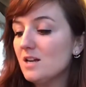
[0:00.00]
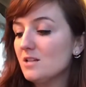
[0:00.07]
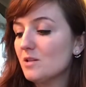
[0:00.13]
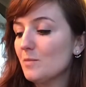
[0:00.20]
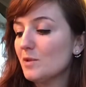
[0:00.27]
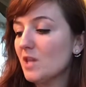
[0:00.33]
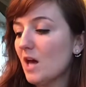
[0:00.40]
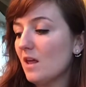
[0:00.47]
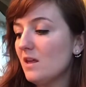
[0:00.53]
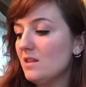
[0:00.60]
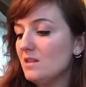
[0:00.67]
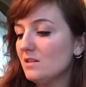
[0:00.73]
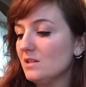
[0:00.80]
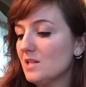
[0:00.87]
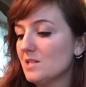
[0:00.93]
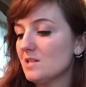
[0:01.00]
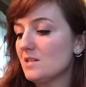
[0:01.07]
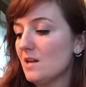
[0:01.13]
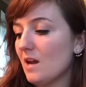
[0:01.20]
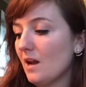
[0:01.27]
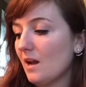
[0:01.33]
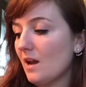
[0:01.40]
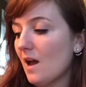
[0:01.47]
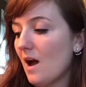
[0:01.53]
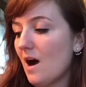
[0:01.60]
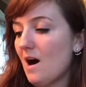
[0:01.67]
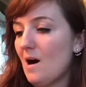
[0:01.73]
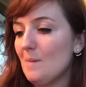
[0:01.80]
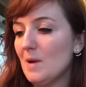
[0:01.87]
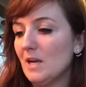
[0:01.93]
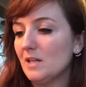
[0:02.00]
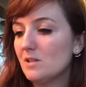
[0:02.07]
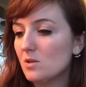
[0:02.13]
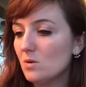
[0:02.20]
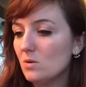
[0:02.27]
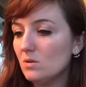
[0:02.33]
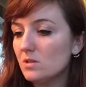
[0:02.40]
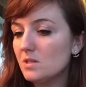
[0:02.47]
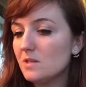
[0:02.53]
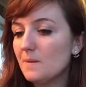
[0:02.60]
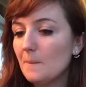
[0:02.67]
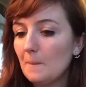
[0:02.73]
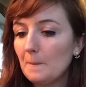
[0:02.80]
So I put that in the listing, and it sold.